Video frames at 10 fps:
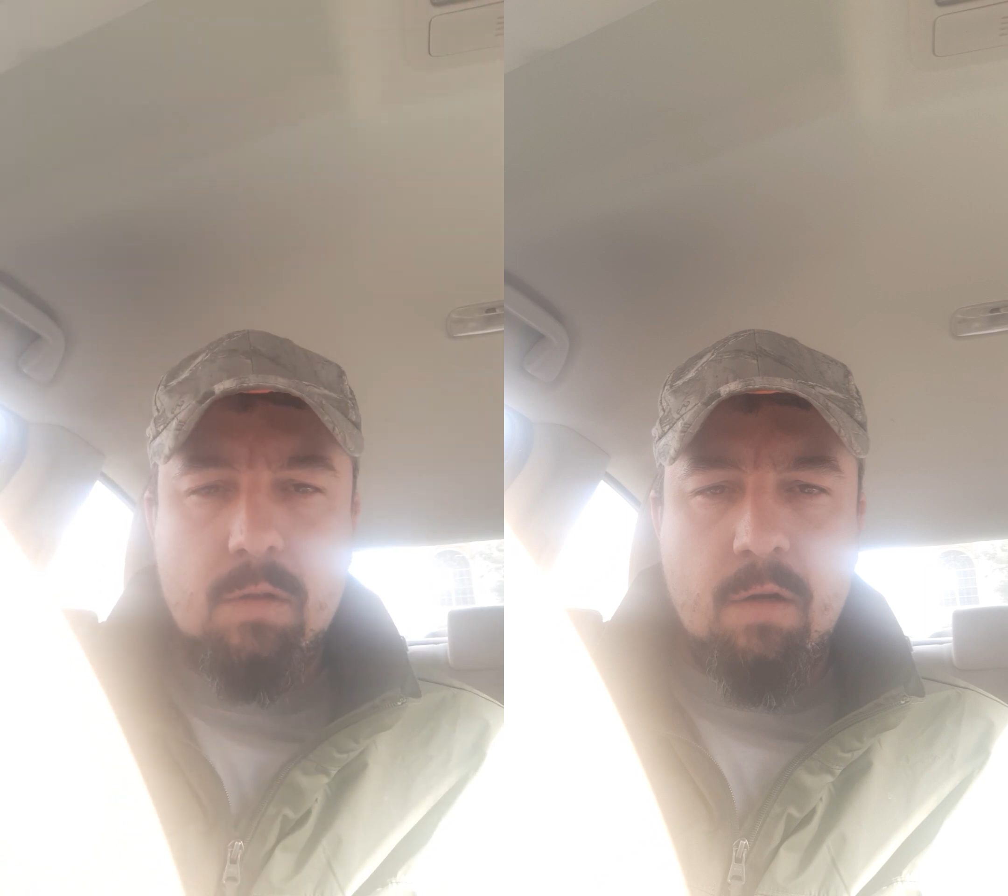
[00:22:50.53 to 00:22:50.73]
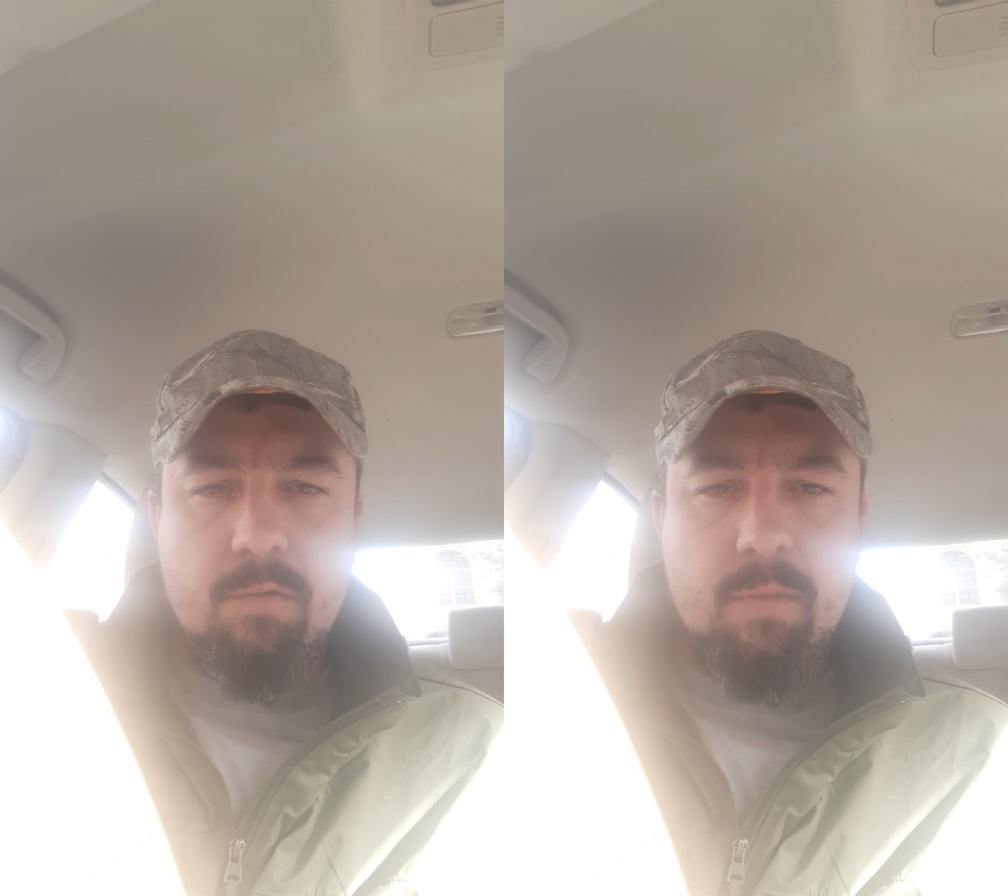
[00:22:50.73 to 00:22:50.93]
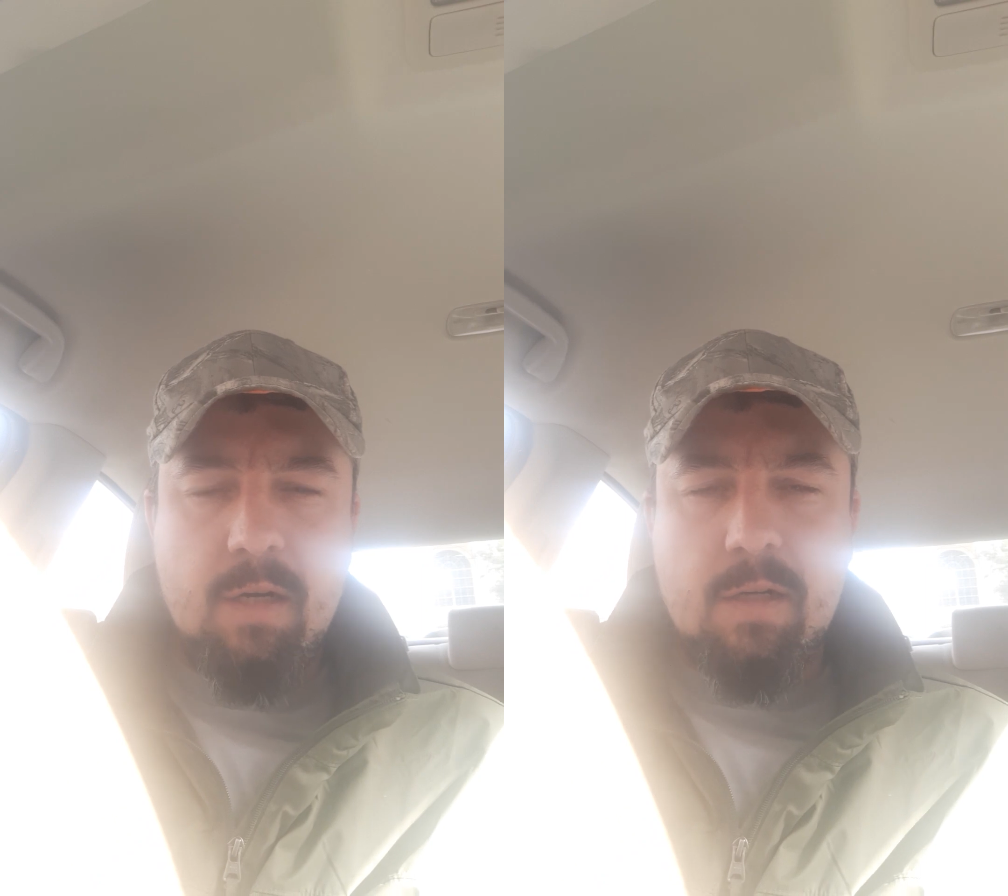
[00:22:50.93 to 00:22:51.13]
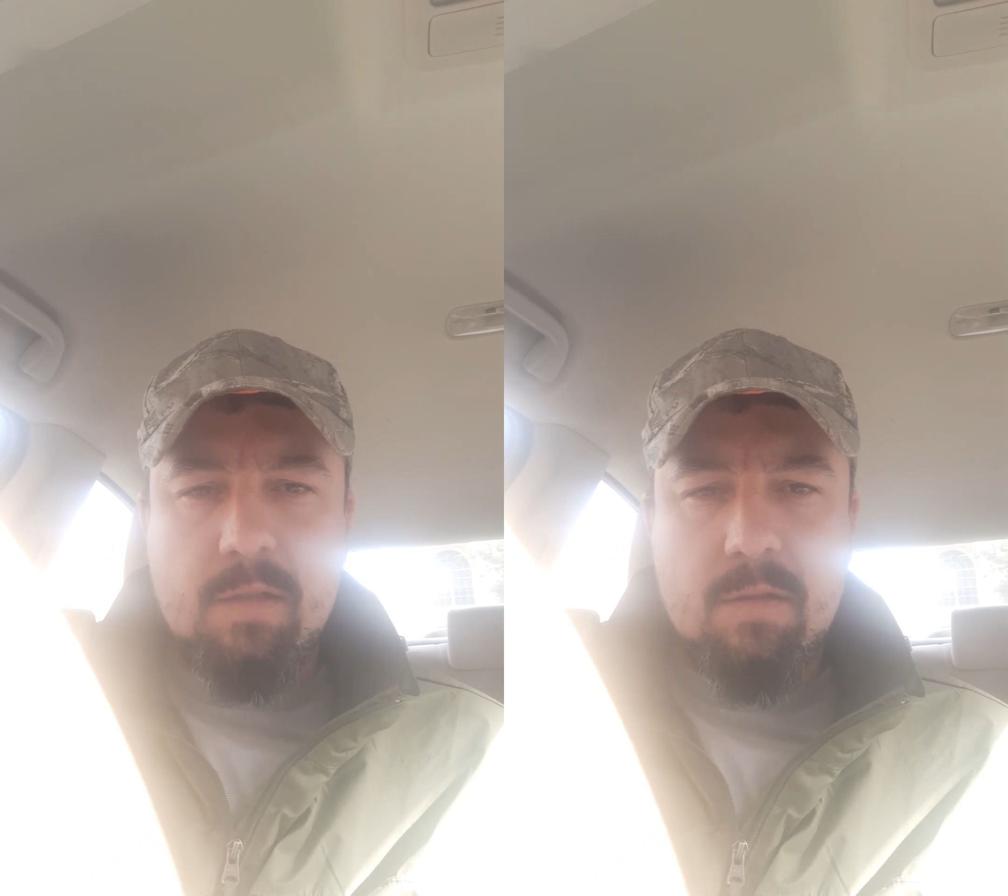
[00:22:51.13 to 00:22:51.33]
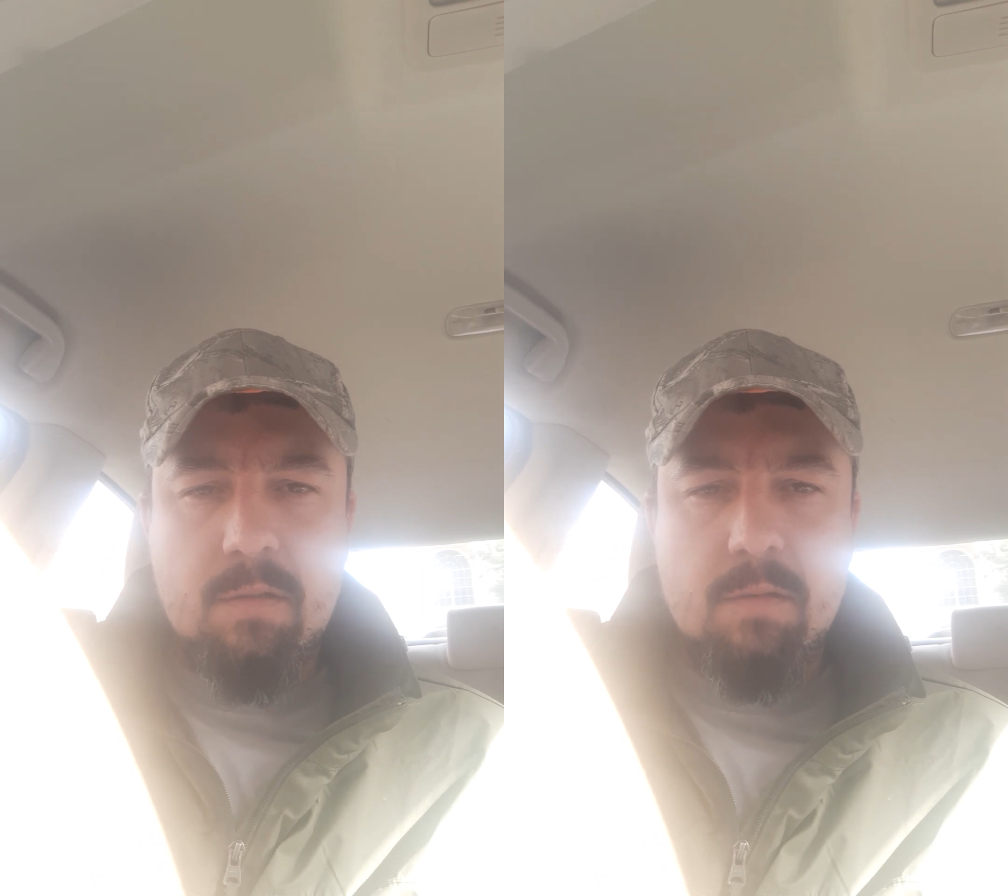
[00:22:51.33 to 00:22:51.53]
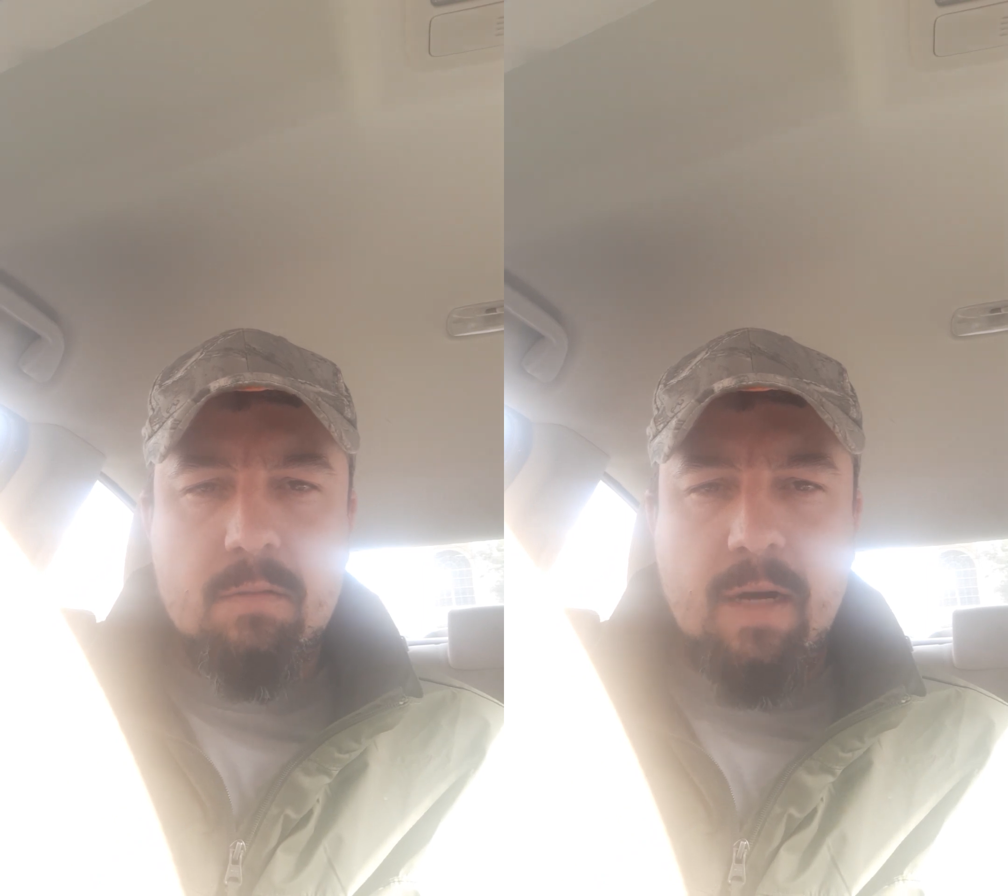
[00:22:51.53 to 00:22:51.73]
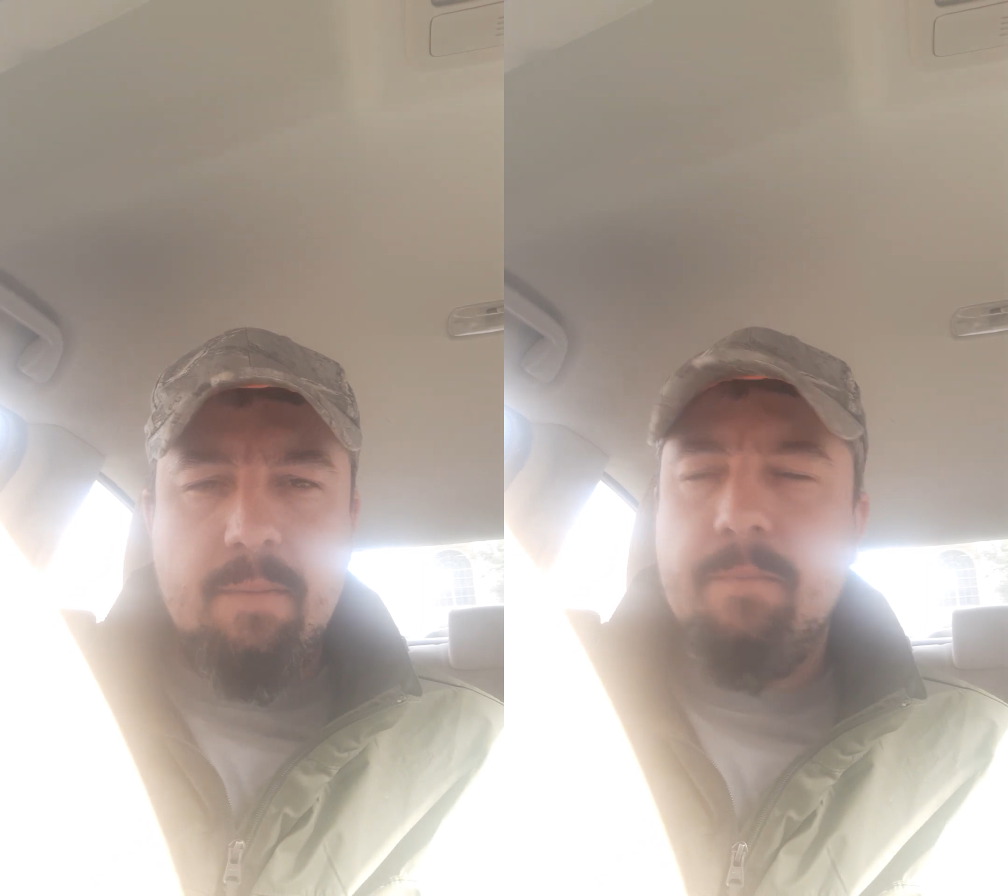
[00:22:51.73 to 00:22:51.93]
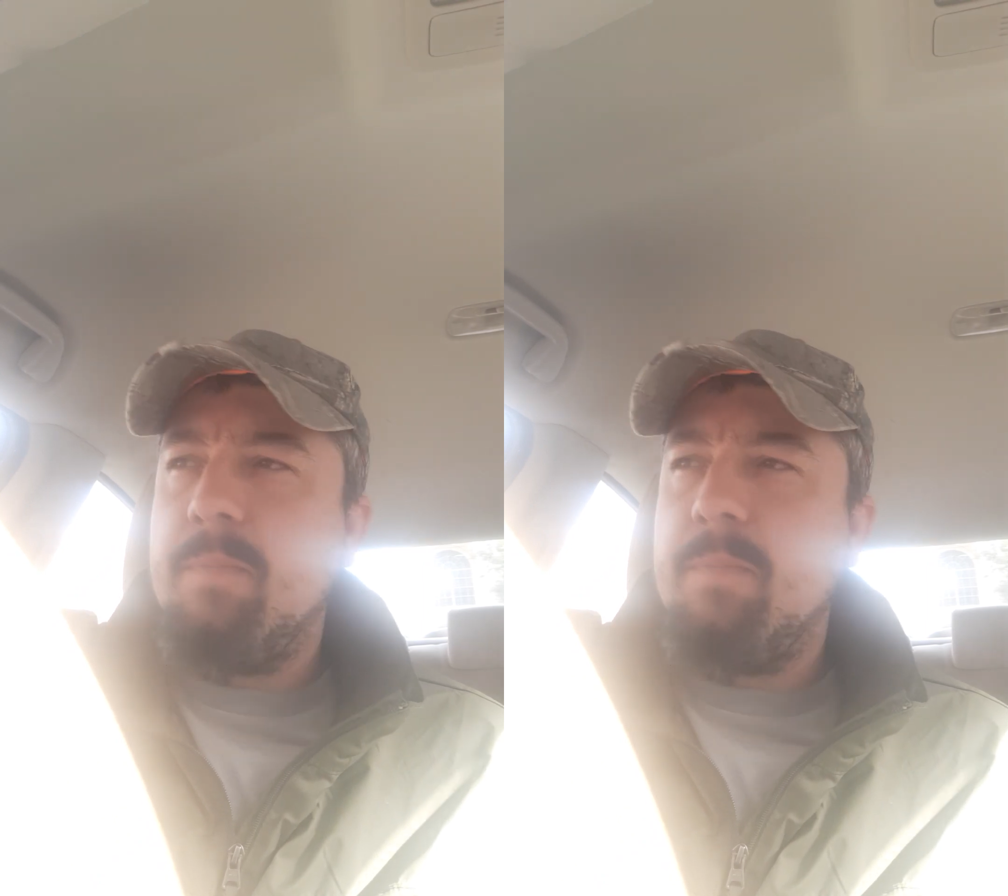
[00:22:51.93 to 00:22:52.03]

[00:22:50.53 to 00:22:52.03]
of Americans, right?